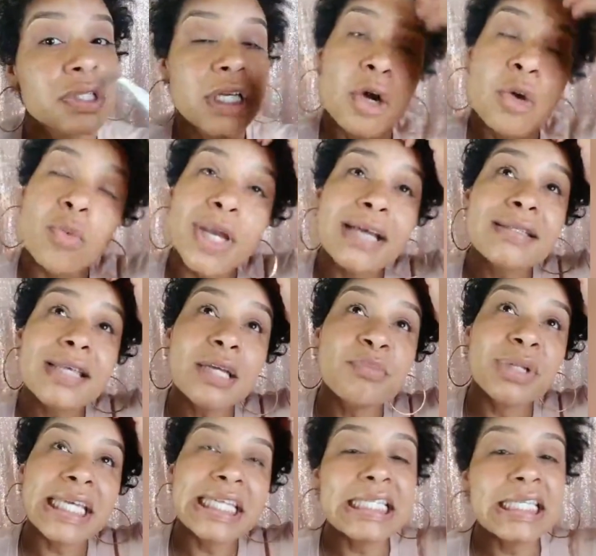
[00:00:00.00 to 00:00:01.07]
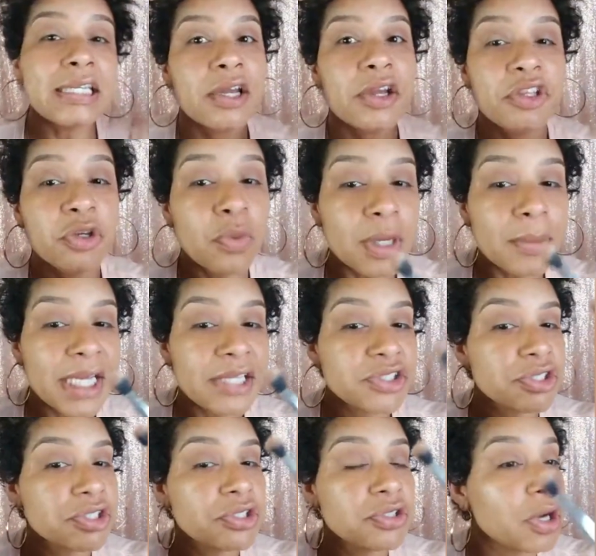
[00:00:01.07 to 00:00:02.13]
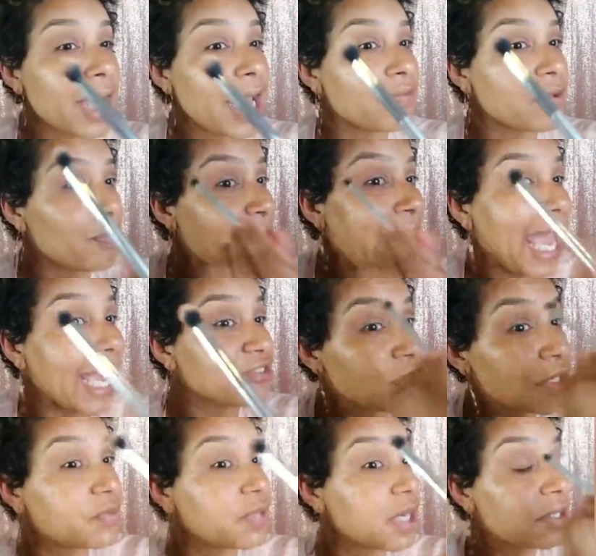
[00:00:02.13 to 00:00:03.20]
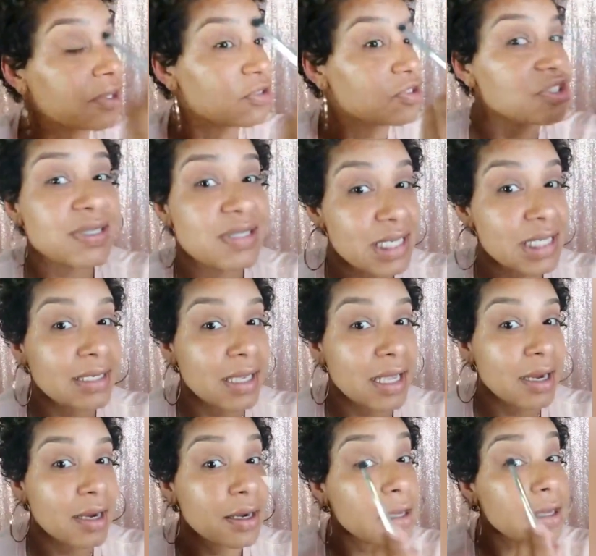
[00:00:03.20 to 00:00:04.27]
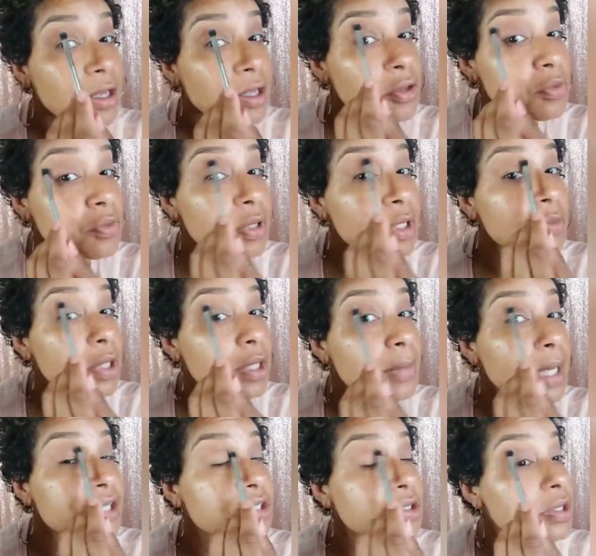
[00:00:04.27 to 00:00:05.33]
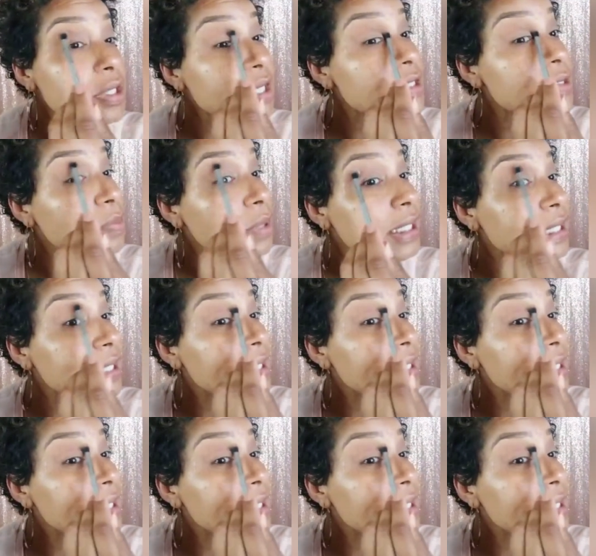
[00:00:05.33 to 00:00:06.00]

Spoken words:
When I say blended, you want to make sure you don't have a patch of color just sitting there. You really want to make sure that it's blended.